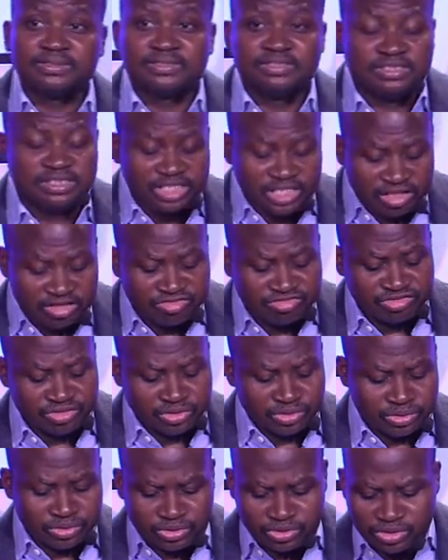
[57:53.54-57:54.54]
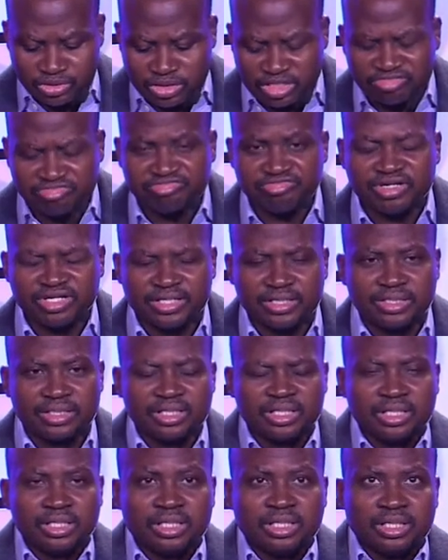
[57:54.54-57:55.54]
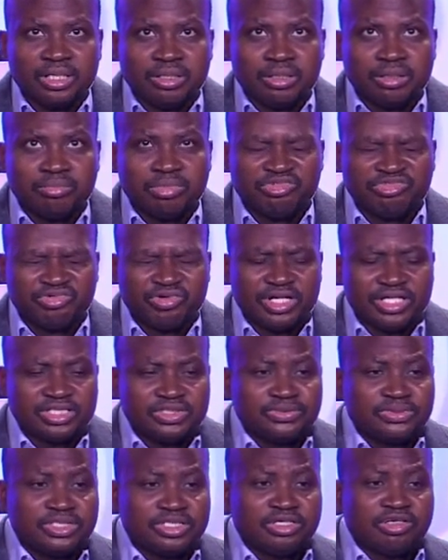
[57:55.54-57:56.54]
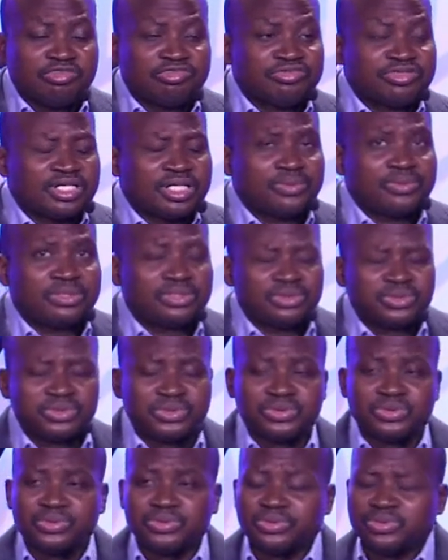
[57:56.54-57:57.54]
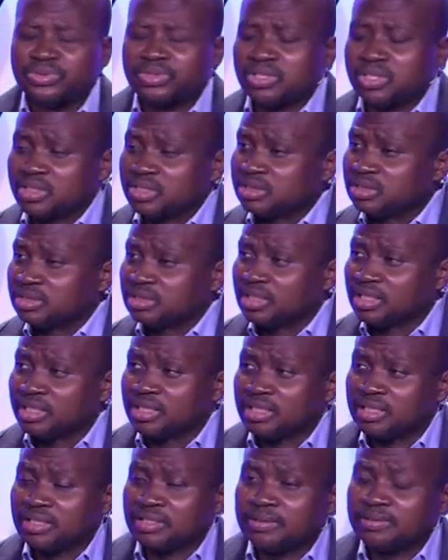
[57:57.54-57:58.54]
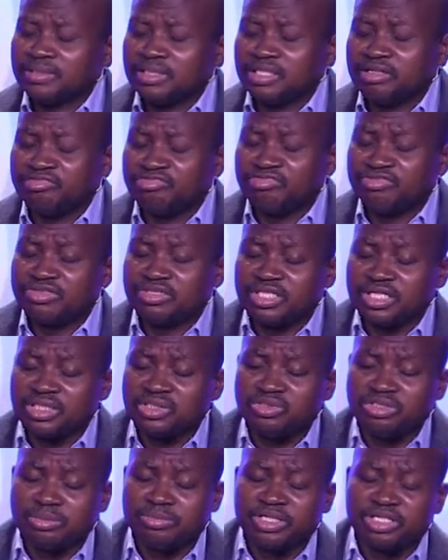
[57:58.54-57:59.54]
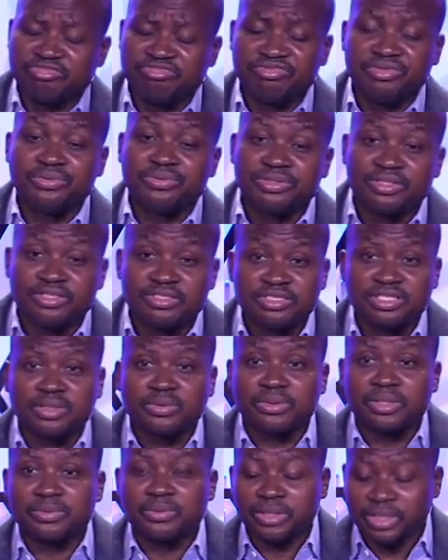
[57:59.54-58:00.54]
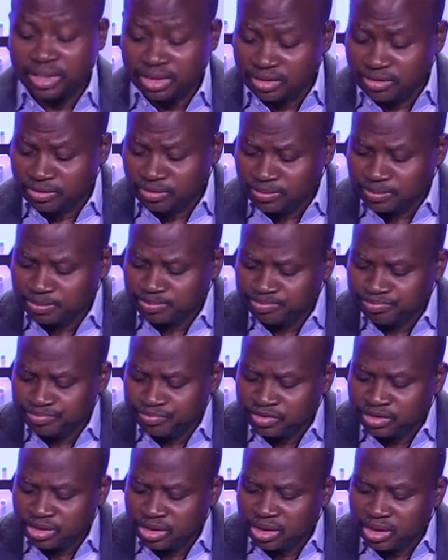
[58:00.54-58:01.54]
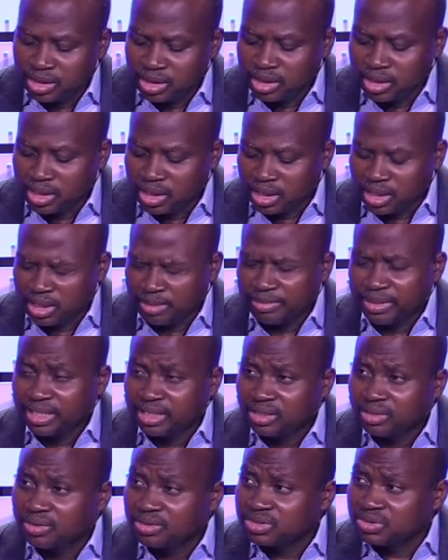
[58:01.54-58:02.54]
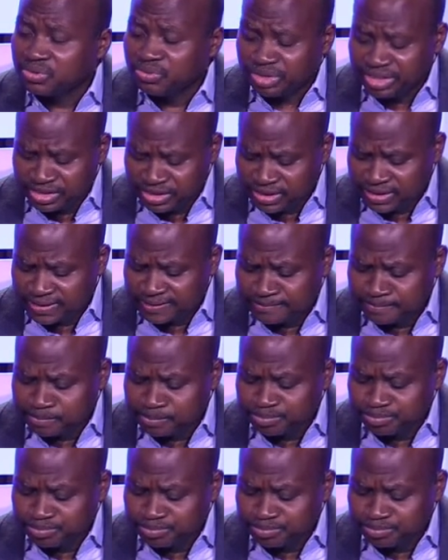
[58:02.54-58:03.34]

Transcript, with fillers: safe, so you are fine. Before I do the offering, I want to show us, tell you about a few things that we're working on. By God's grace,